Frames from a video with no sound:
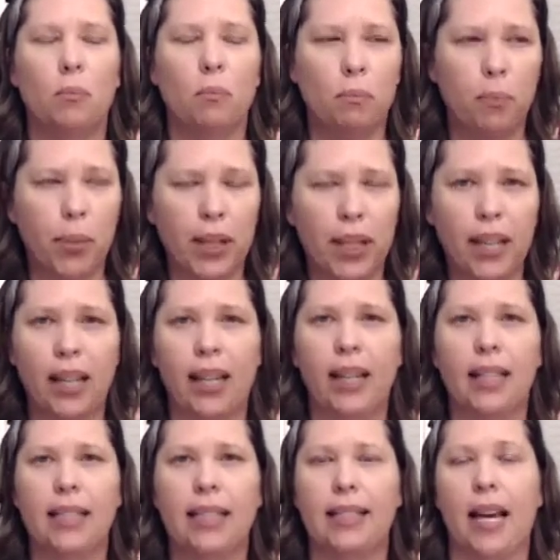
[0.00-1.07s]

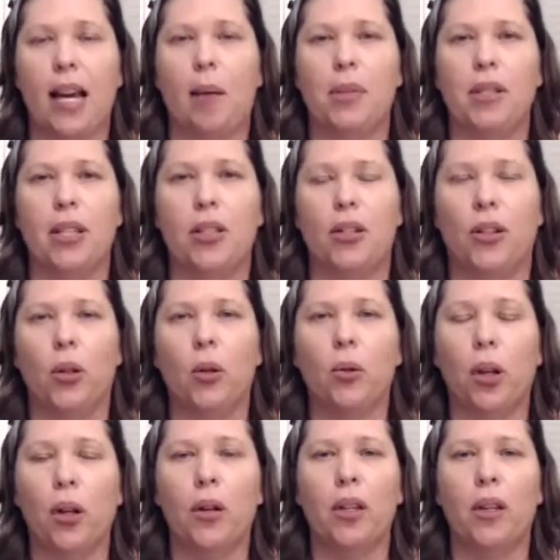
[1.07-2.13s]
big steps in your
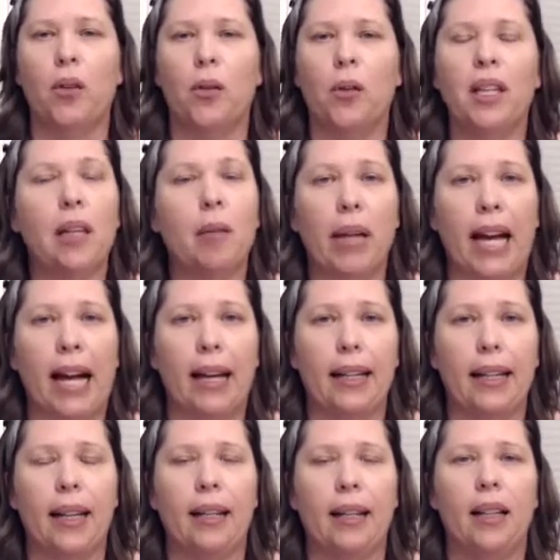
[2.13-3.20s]
growth if you keep at
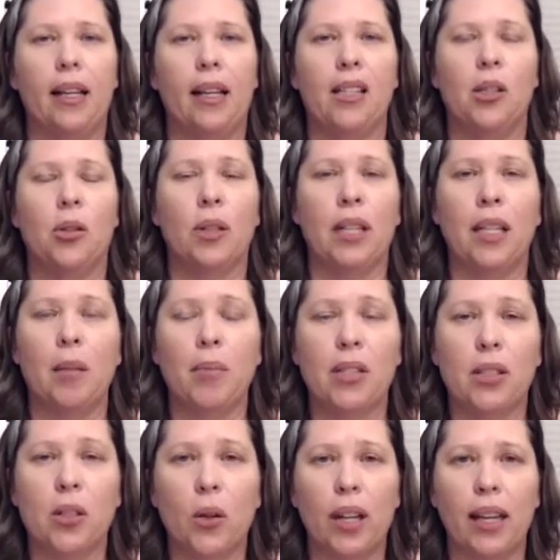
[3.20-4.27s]
it and you keep
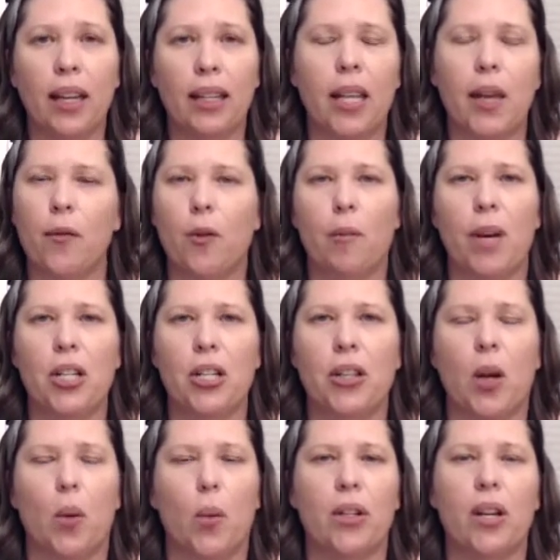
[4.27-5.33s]
soaking in the information
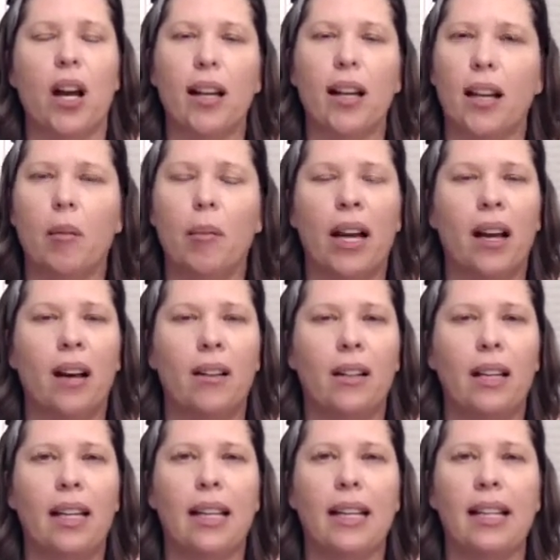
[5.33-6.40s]
that we're talking about,
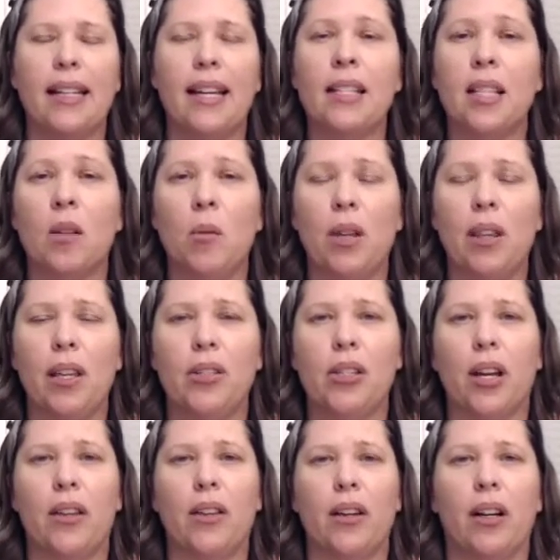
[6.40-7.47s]
connecting with each
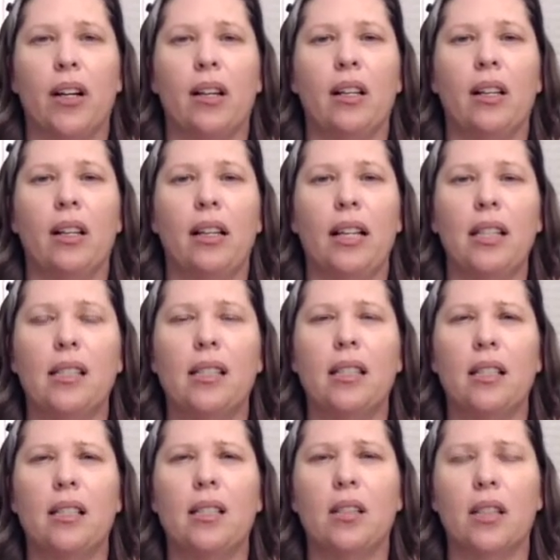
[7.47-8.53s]
other.
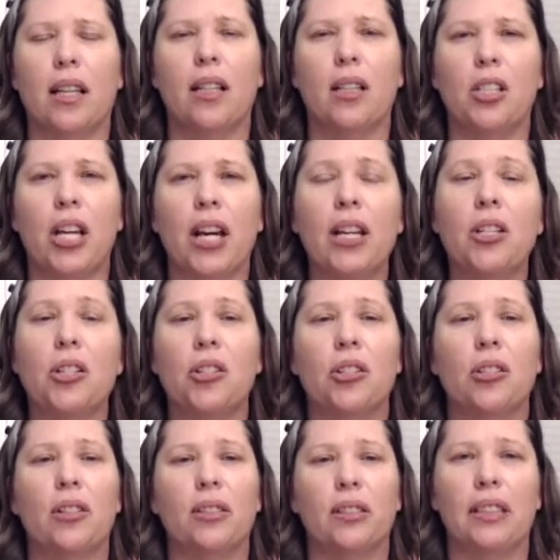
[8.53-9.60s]
It's going to change
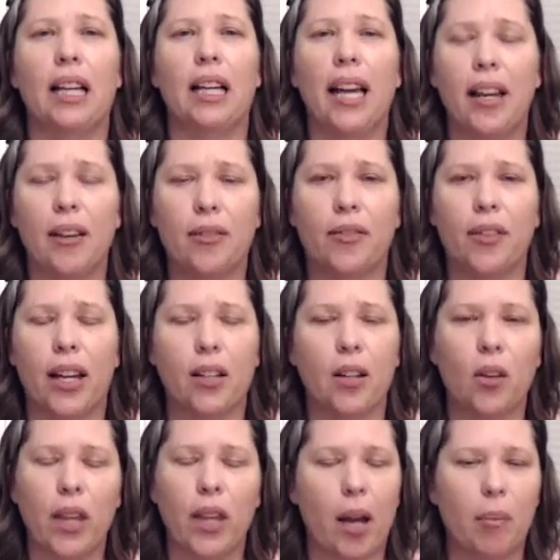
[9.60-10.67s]
your life. I
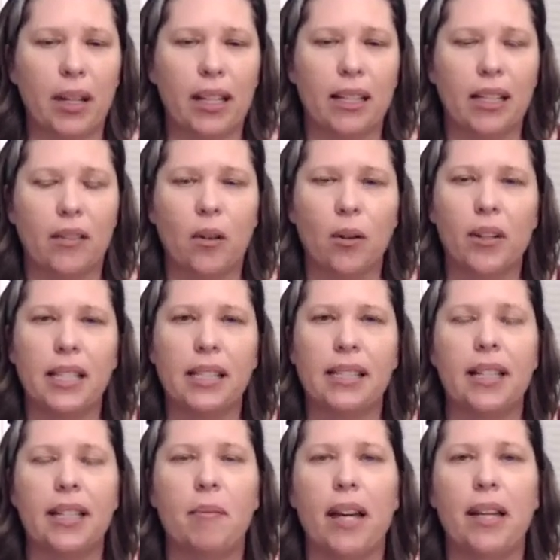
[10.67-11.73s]
know that because I've already
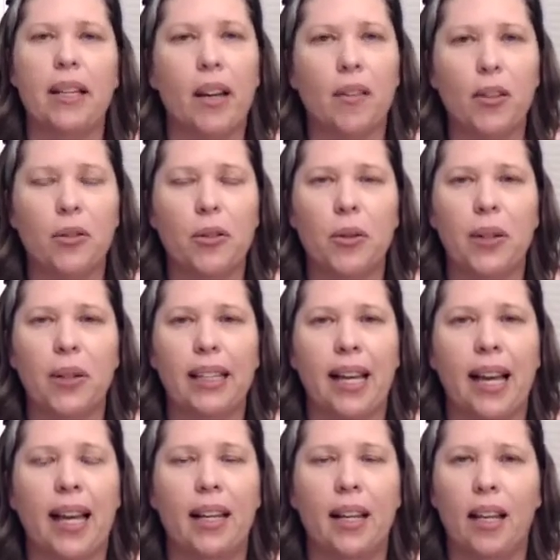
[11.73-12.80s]
seen many of you doing
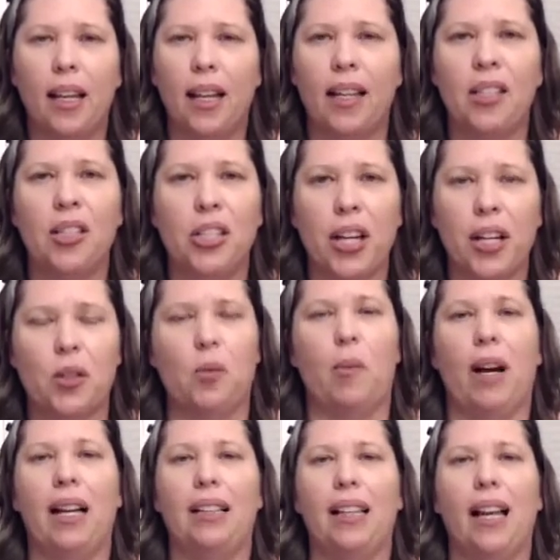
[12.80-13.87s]
that. It's changed
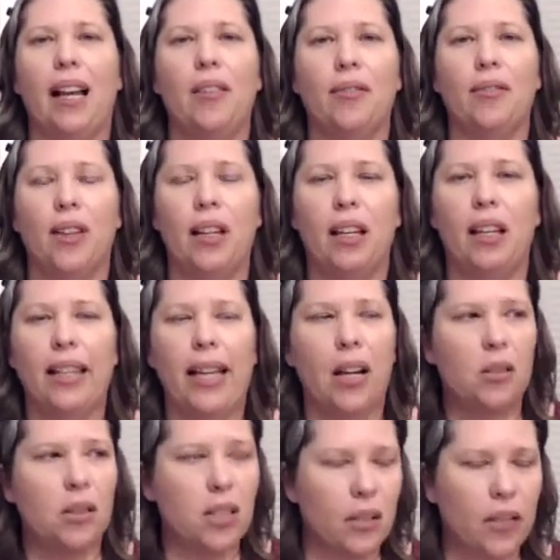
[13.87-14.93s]
my life.
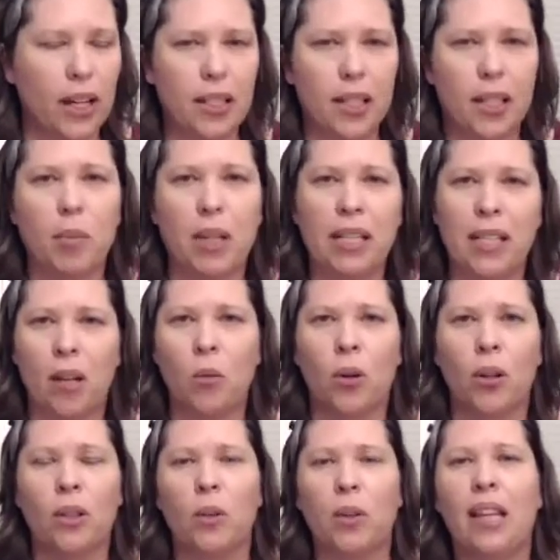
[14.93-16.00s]
Thousands of HSPs I've
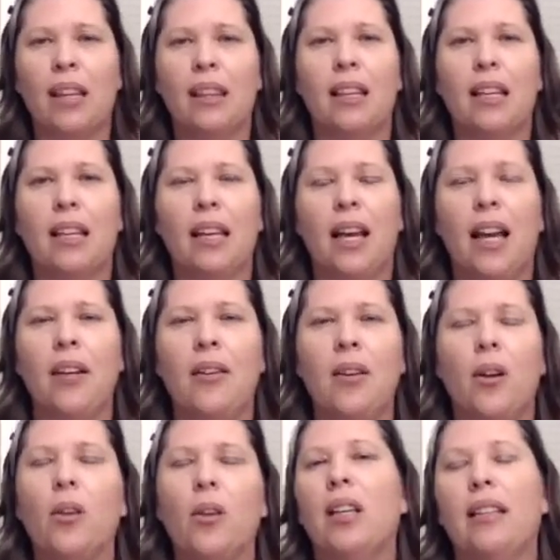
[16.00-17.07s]
worked with. I
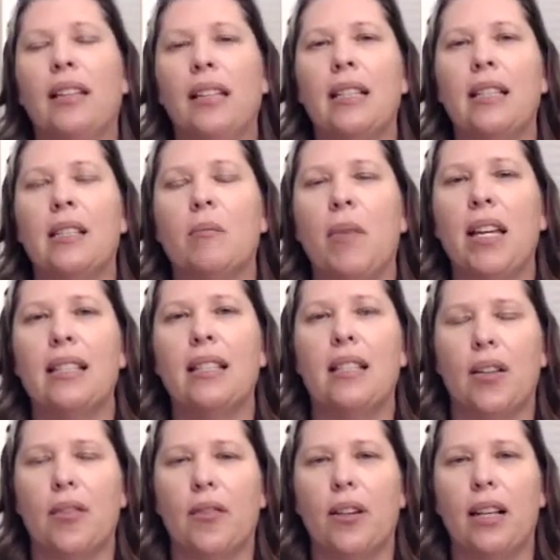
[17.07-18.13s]
know that this makes a
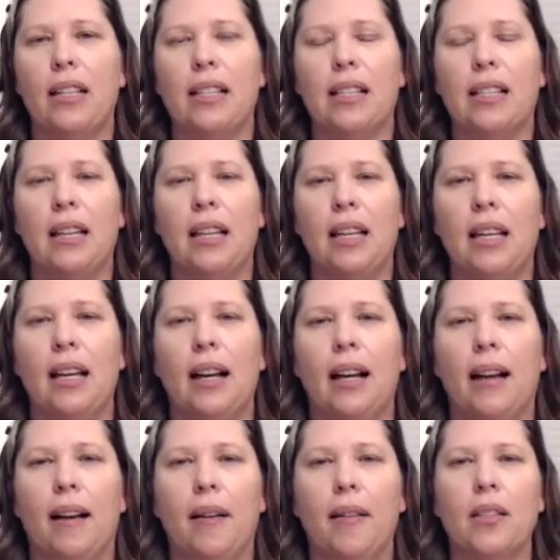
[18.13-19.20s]
difference.
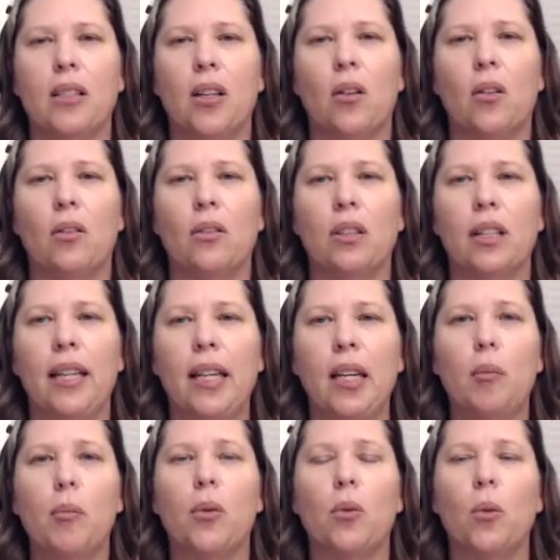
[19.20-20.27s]
So
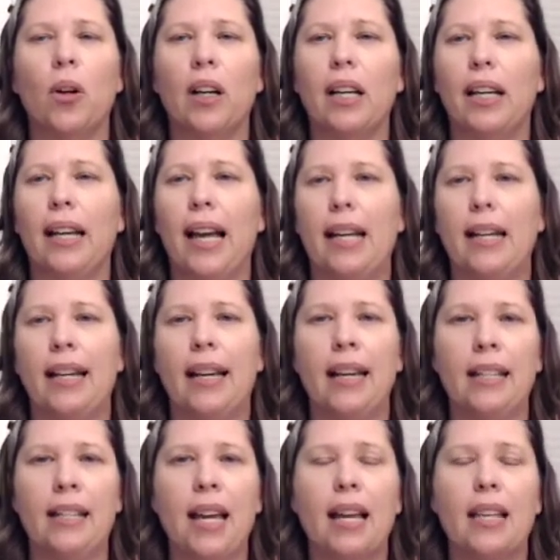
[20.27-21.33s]
keep working at it.
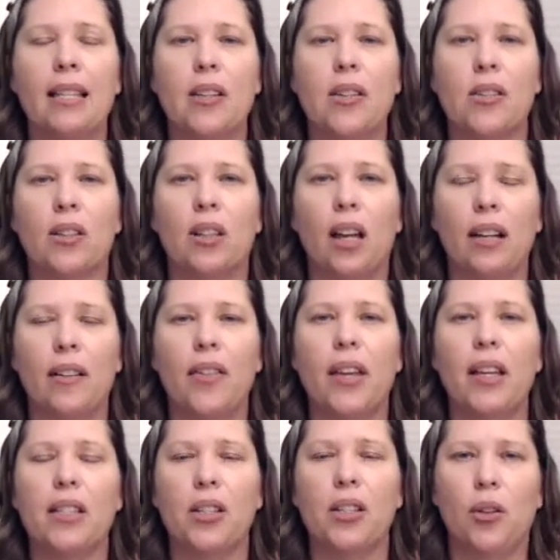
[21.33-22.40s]
And yes, there's a lot of
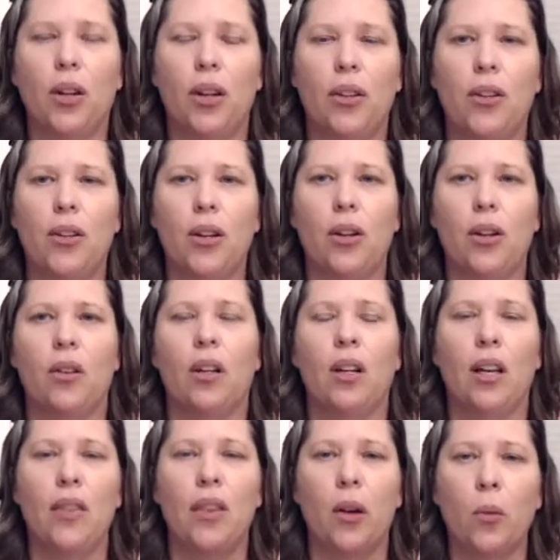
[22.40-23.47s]
things that you can do
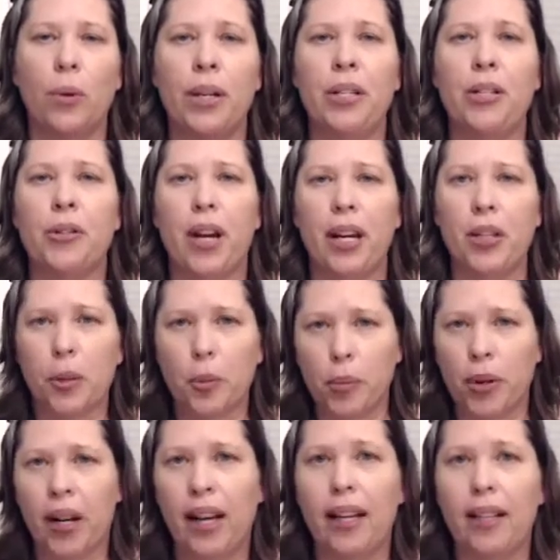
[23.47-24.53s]
that retrain your
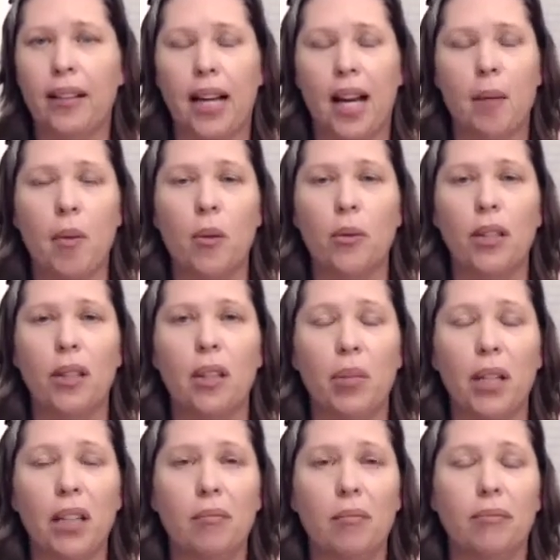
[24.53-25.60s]
brain.
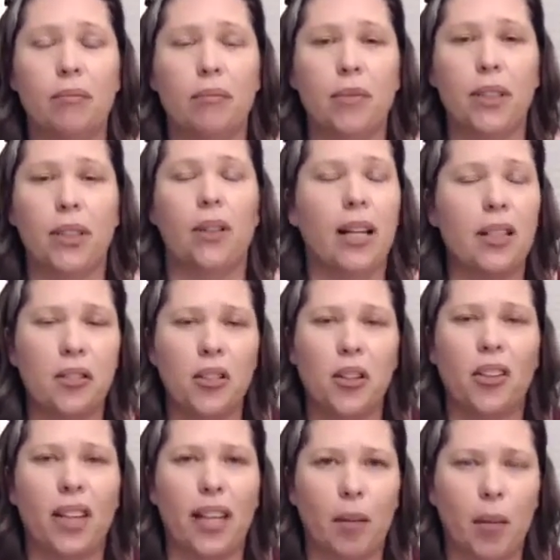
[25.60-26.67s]
You guys know
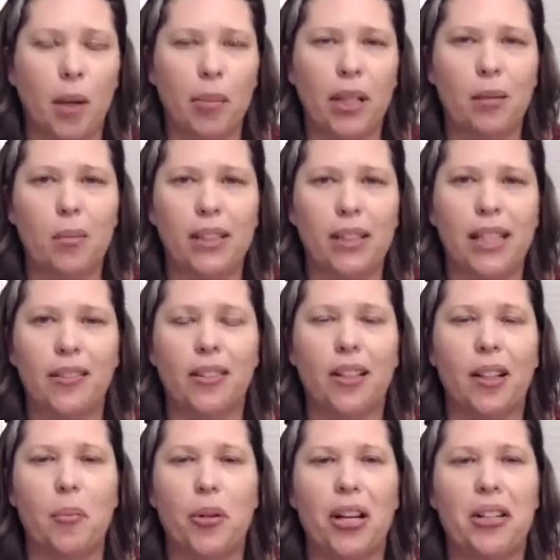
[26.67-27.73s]
that, I'm a big believer
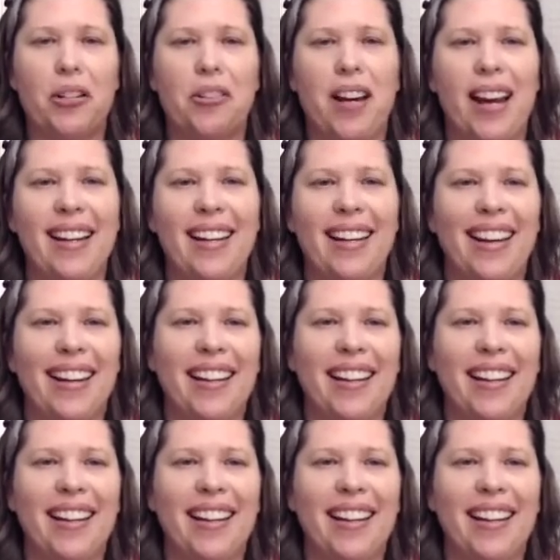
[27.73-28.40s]
in brain training.